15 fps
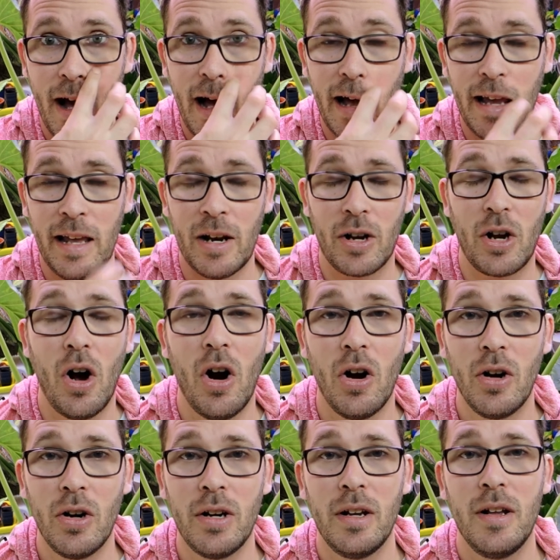in a
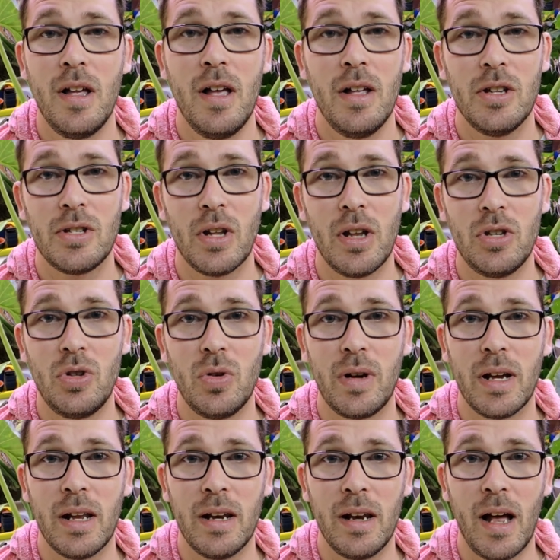card so that you
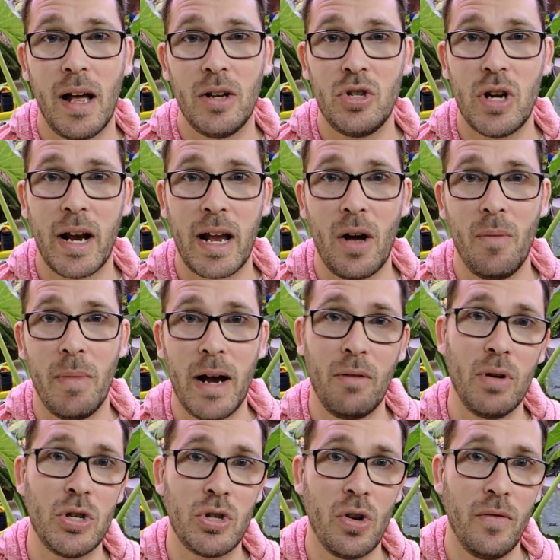can uh, check out my
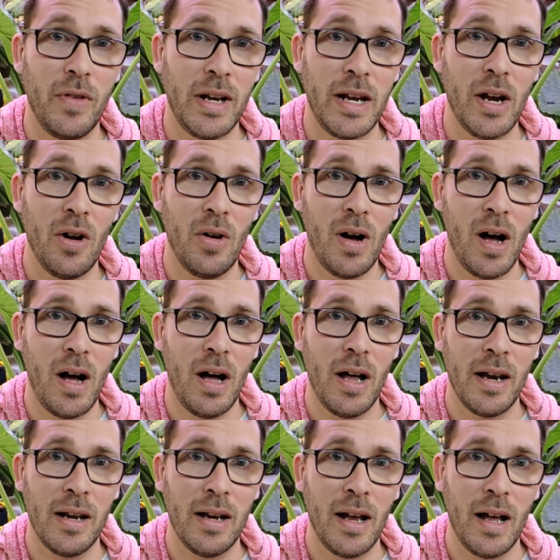original video
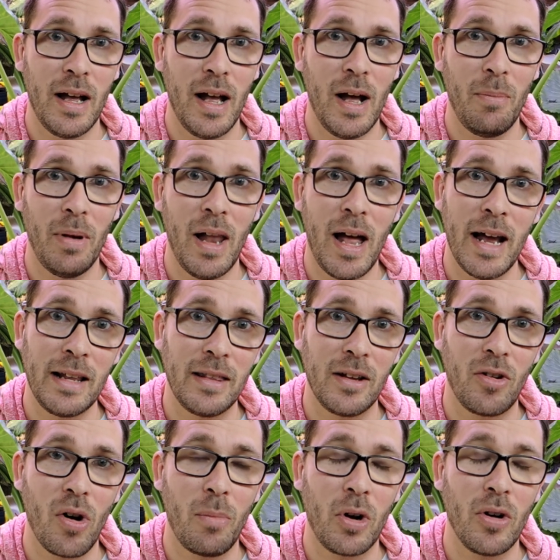on uh, applying
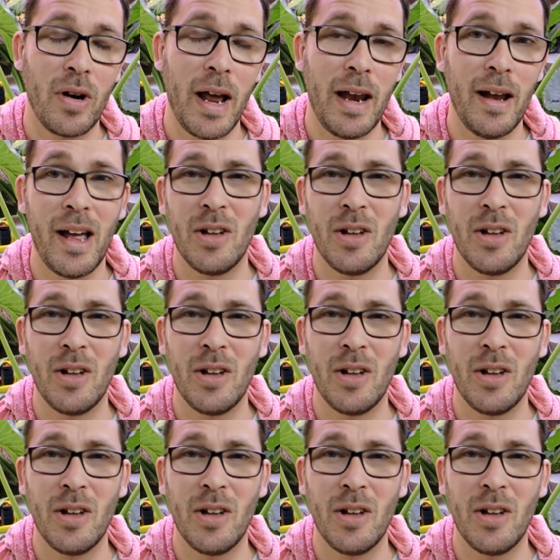the grub grenade.